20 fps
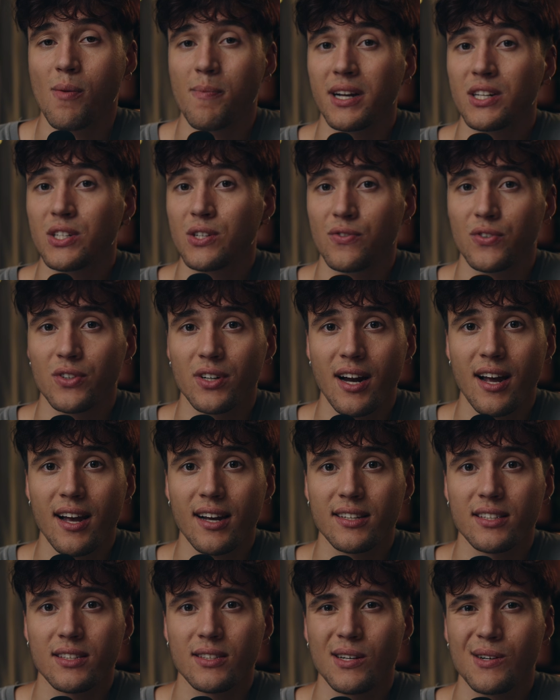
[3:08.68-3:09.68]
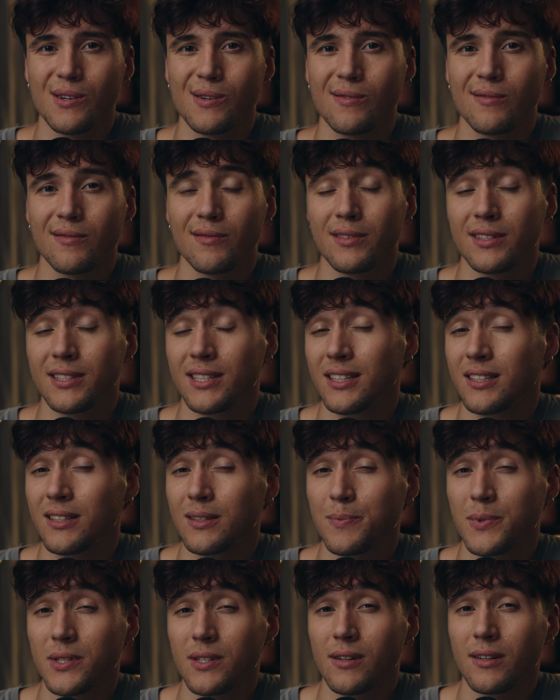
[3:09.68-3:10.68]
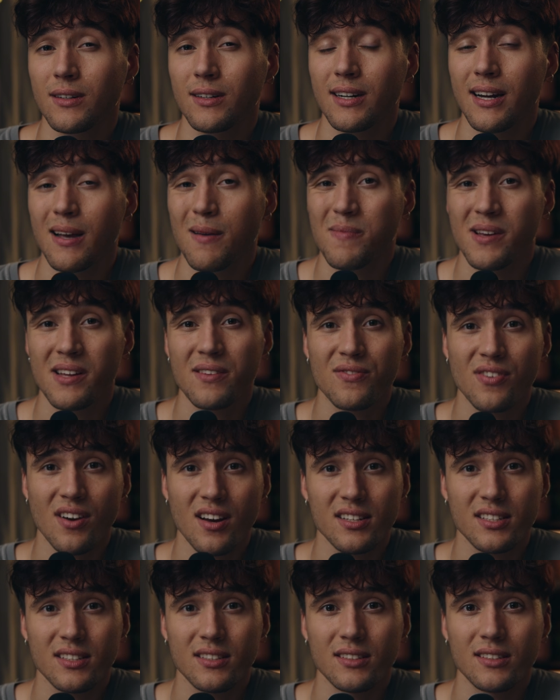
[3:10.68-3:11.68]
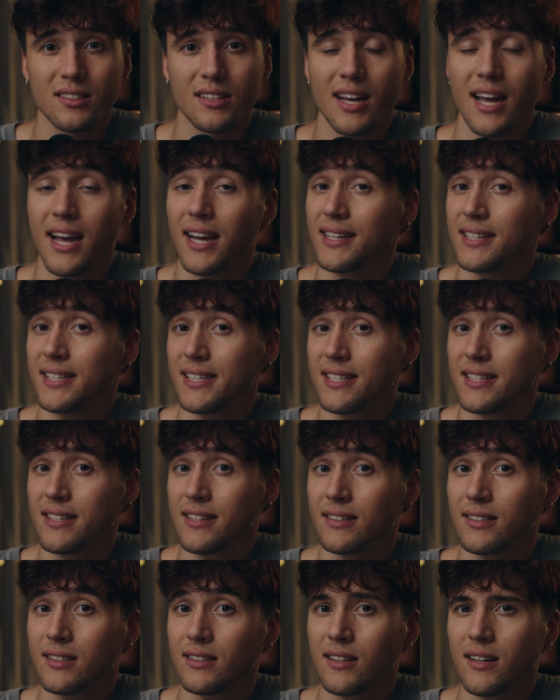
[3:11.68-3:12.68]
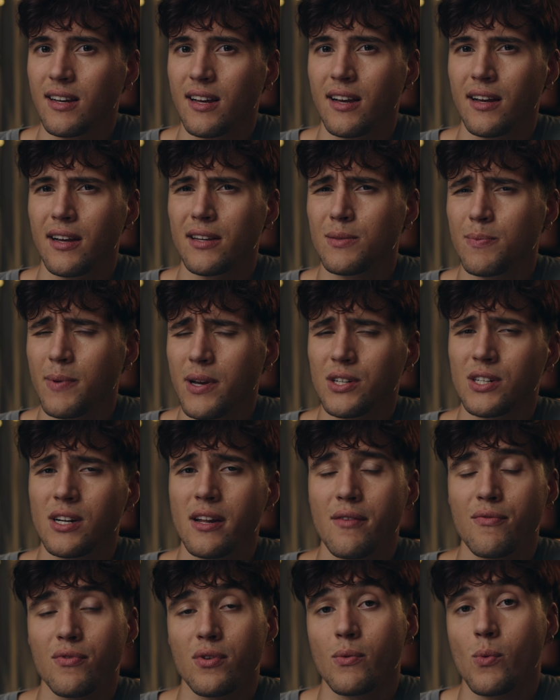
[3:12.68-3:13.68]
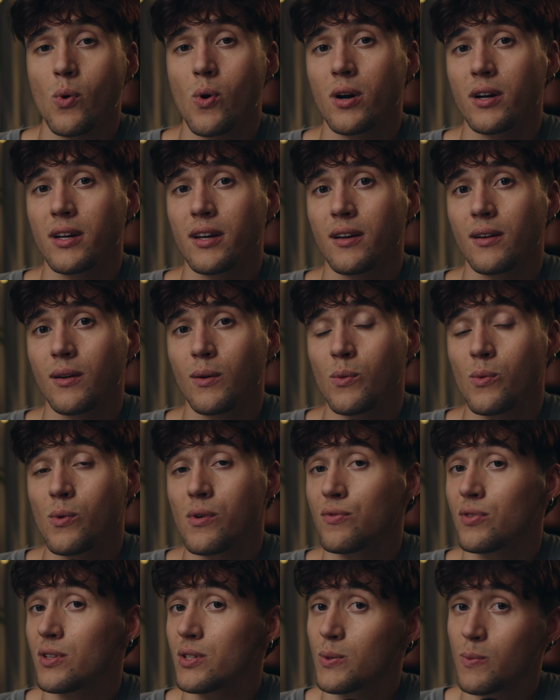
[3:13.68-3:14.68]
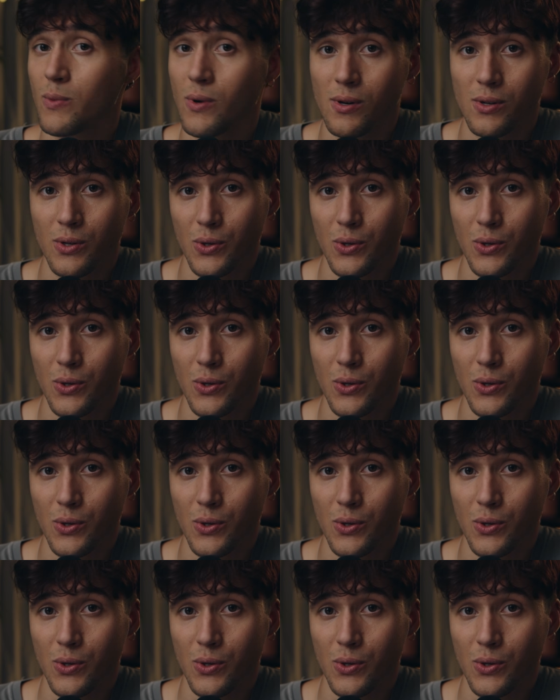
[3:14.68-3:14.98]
a bunch of racks, so setups are a bit faster and easier, especially if you're working with a small